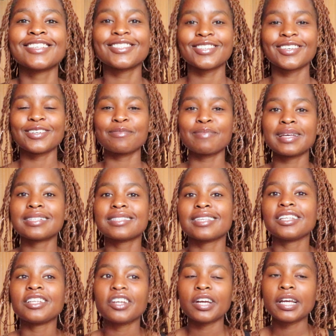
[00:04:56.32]
So my
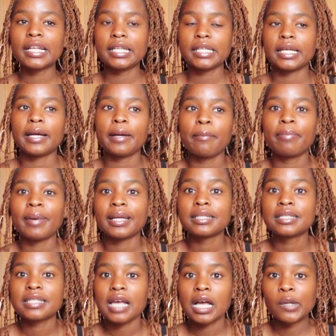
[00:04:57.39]
skin got clear, but
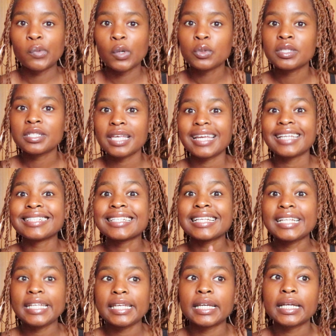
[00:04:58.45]
I won't say it's
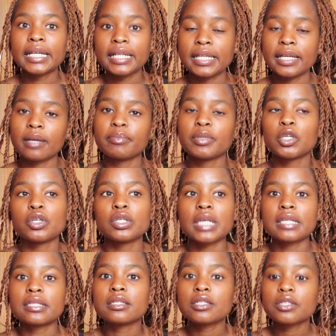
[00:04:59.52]
clear because
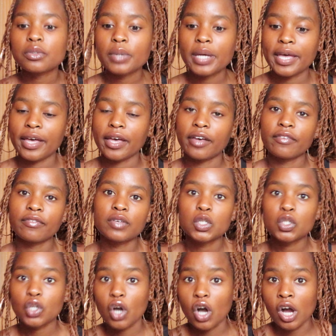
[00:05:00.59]
I still have
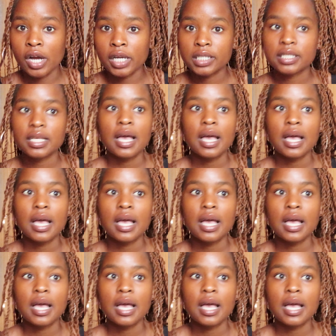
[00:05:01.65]
scars